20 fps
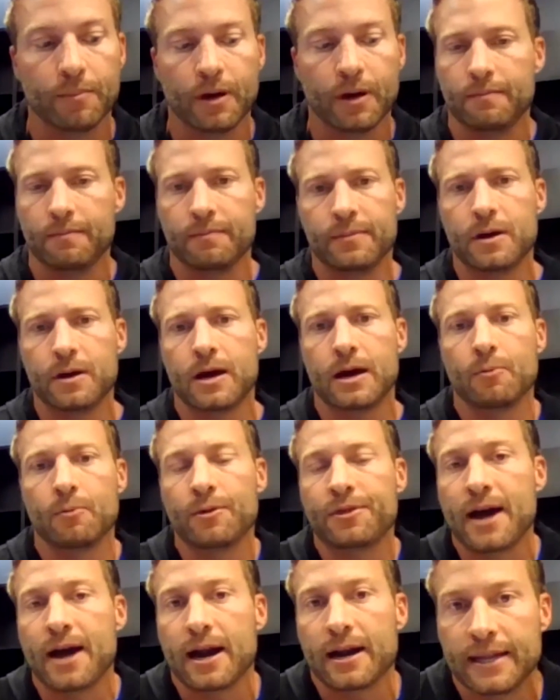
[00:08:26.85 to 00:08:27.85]
But uh,
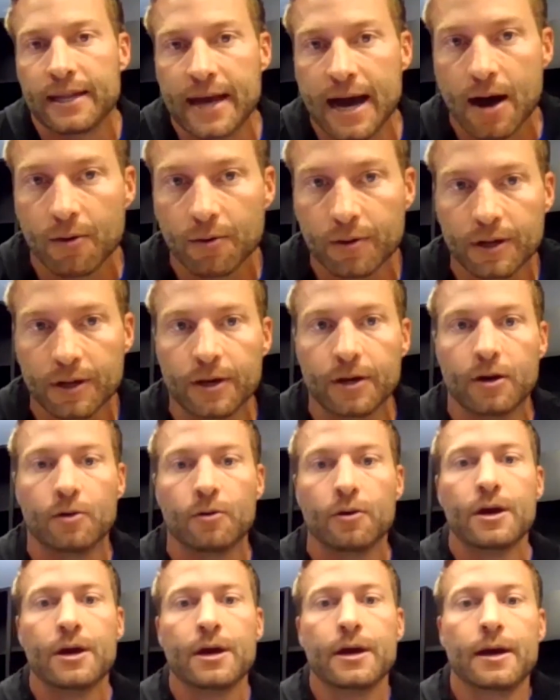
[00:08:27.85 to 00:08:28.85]
without a doubt, you
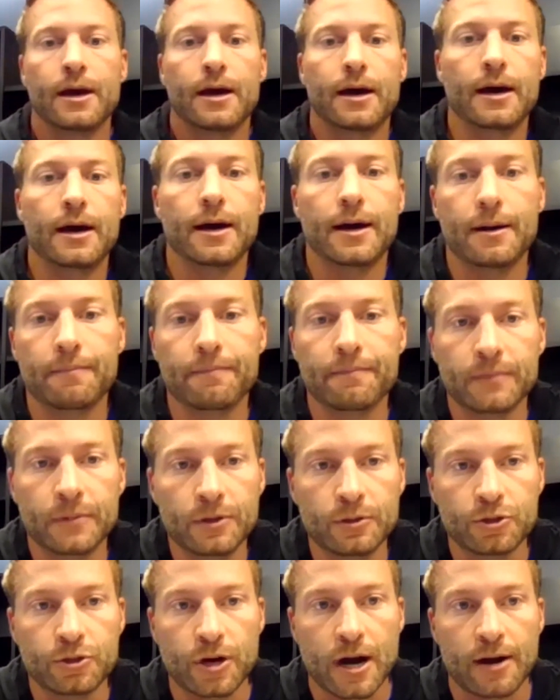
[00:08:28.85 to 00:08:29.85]
know, um,
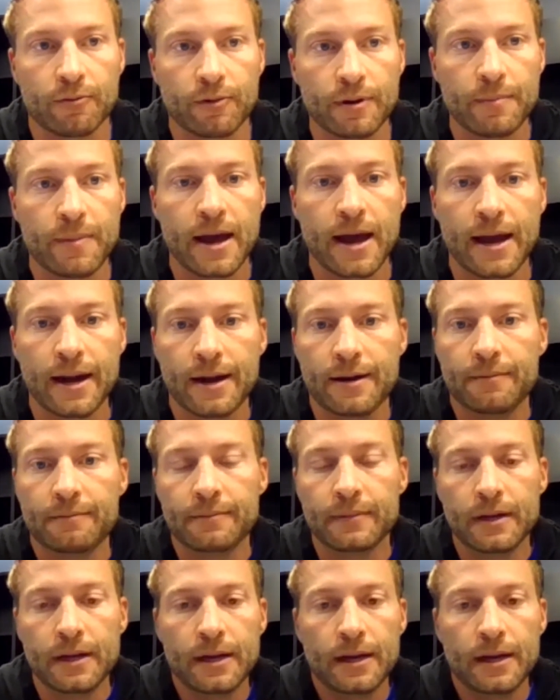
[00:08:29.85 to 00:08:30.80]
you try to remain,